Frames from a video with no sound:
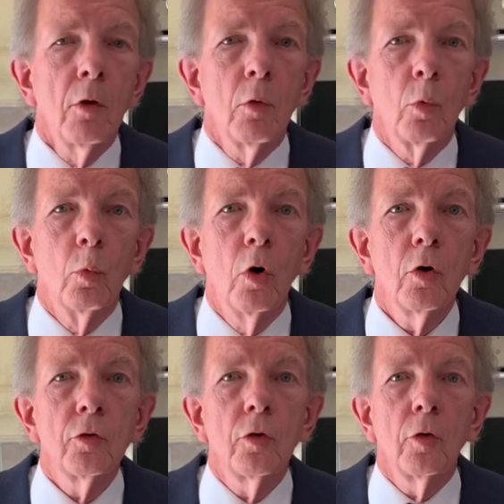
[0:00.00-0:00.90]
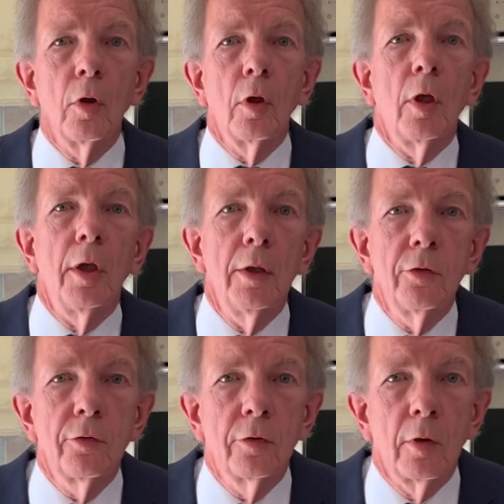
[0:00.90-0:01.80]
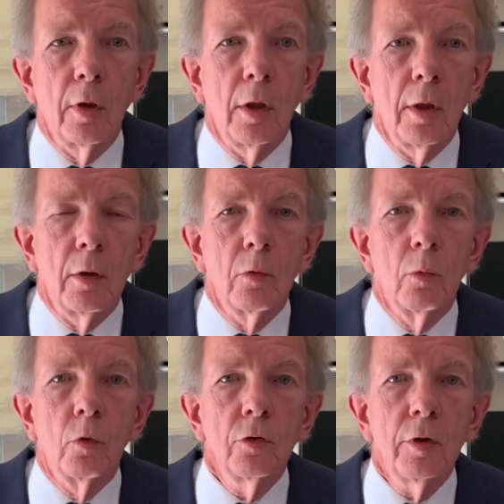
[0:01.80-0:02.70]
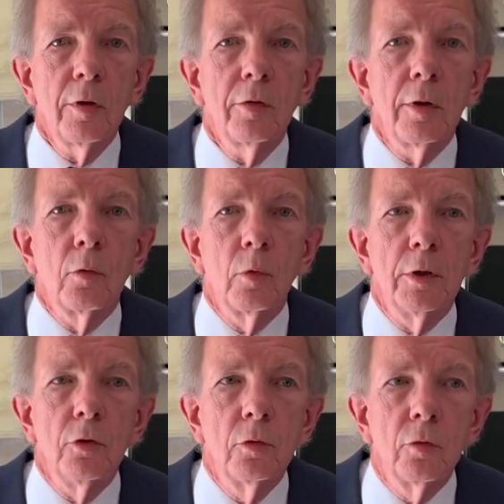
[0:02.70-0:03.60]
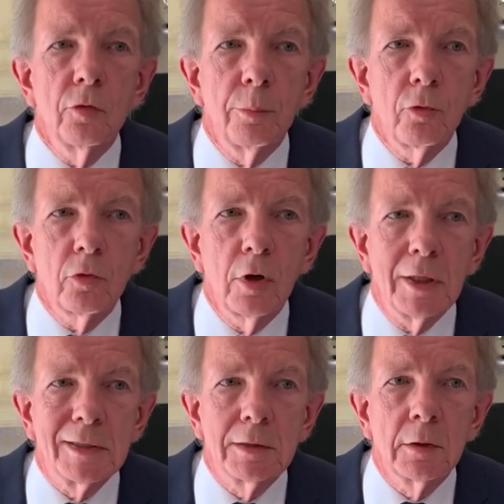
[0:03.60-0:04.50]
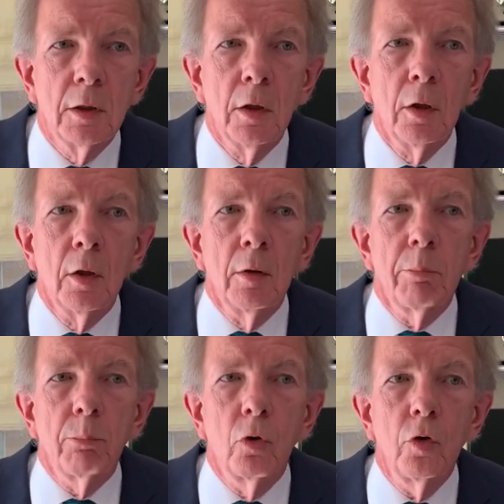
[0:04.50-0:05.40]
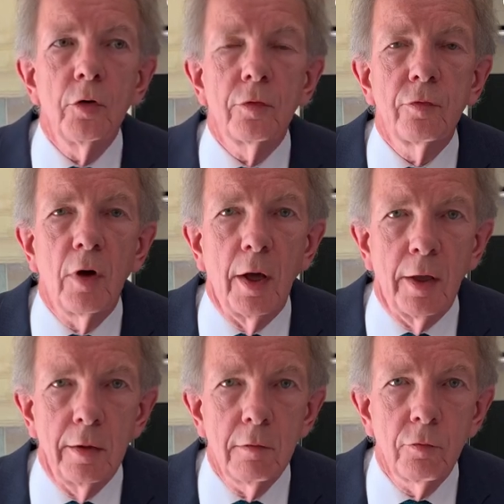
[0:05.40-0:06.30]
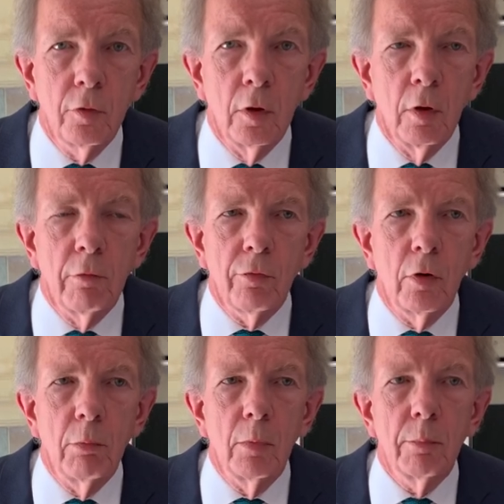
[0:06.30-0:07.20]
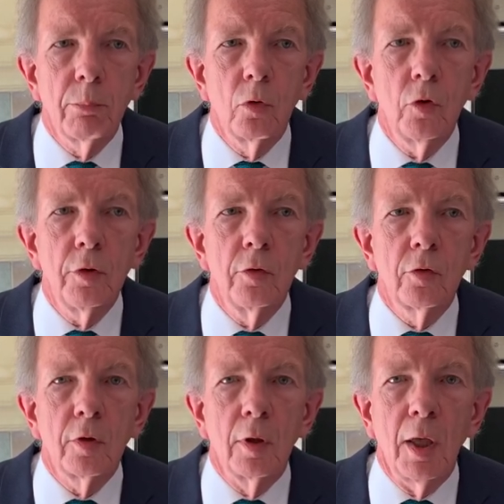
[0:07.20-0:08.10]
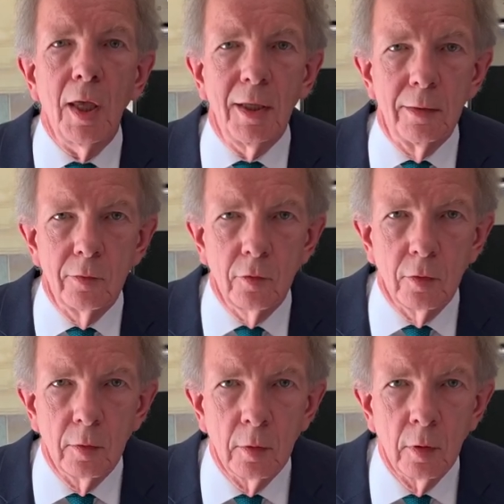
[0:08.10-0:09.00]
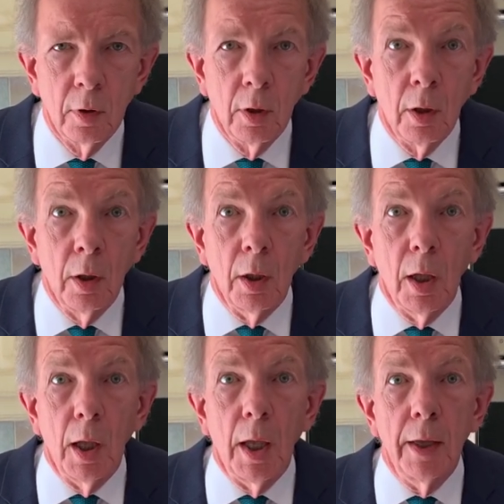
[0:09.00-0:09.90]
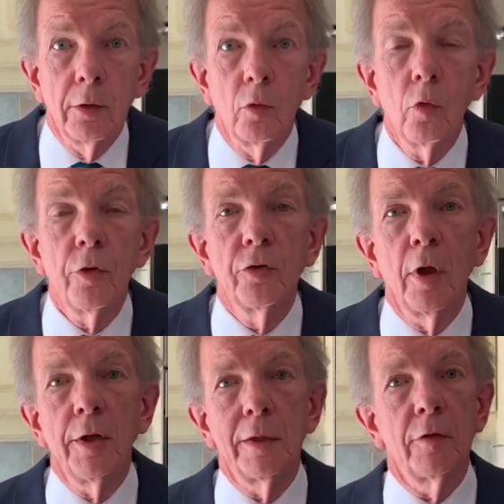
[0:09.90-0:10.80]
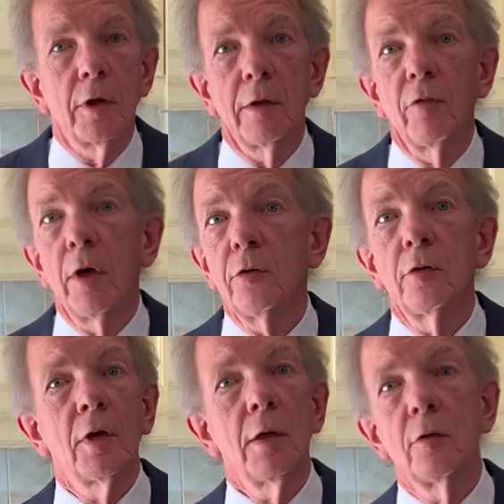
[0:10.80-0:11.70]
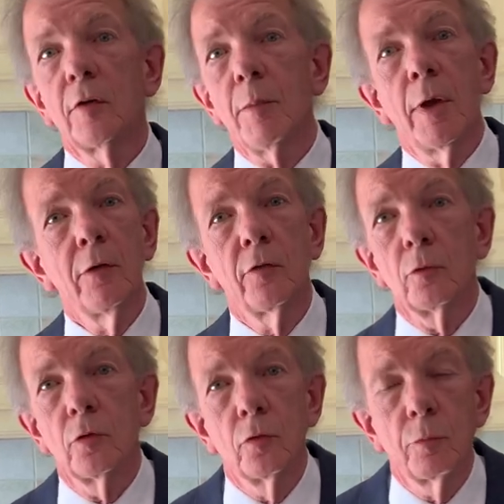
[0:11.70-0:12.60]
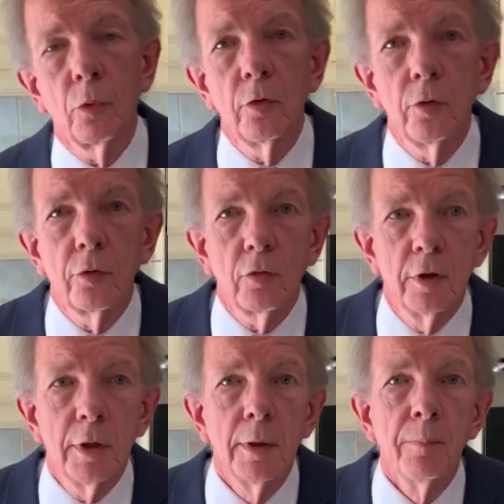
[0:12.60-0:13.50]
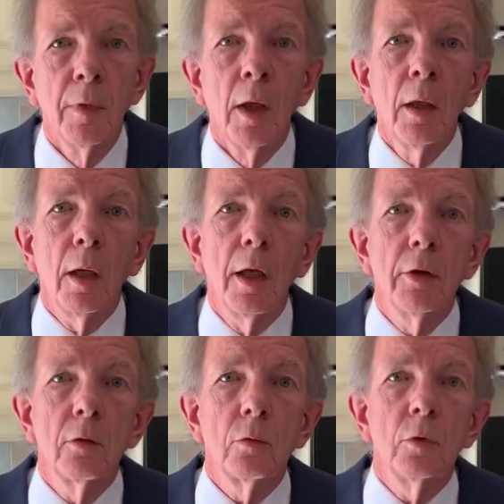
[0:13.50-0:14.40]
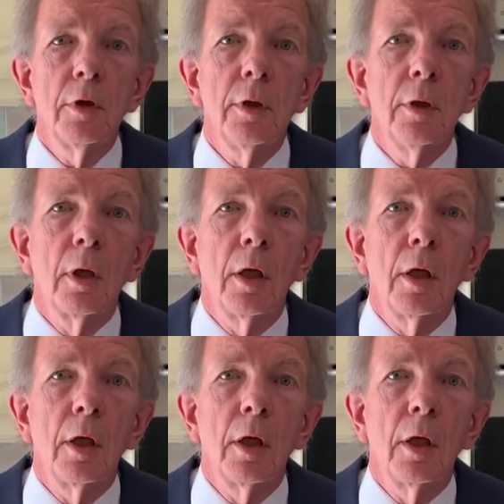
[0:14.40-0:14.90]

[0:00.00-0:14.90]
what is it when you subtract 0.5 from 0.8? And all the scientific advisors gave the same answer, which was 0.3. And we